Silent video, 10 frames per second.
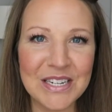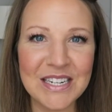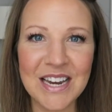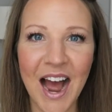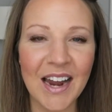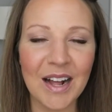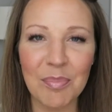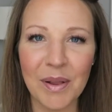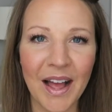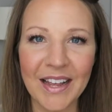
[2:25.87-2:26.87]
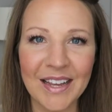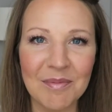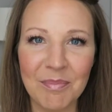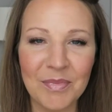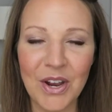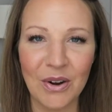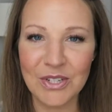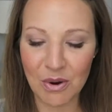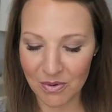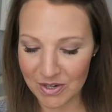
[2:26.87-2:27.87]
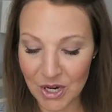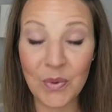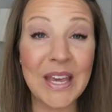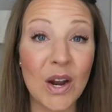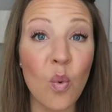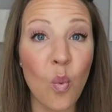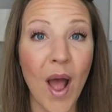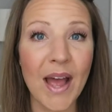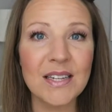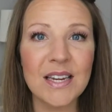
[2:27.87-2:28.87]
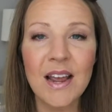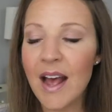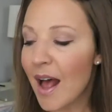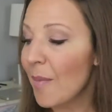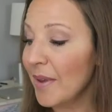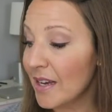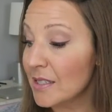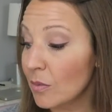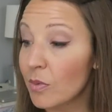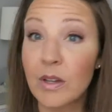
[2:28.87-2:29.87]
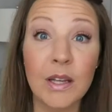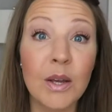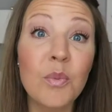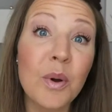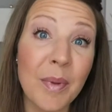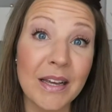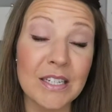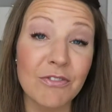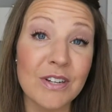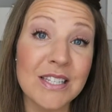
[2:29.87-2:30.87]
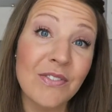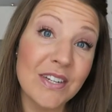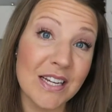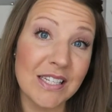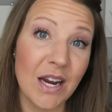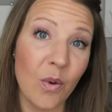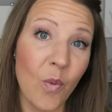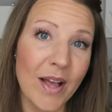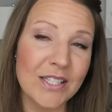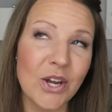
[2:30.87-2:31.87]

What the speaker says: not applying it, you know, don't get it wet, because it really will make a difference if it does get wet.